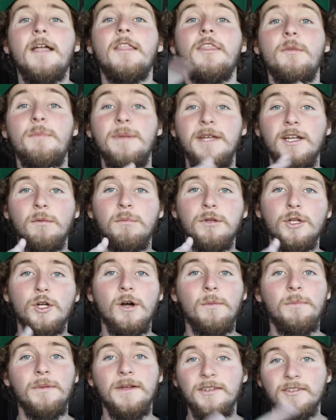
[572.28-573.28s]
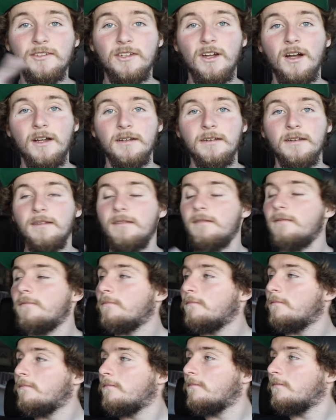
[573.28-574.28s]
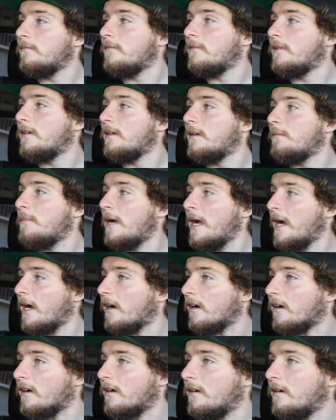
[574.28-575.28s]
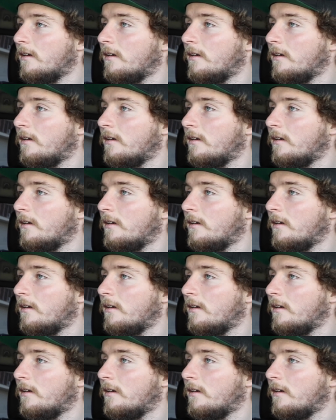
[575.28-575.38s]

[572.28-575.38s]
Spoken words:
The Beetle blew up, it's gone. Bear.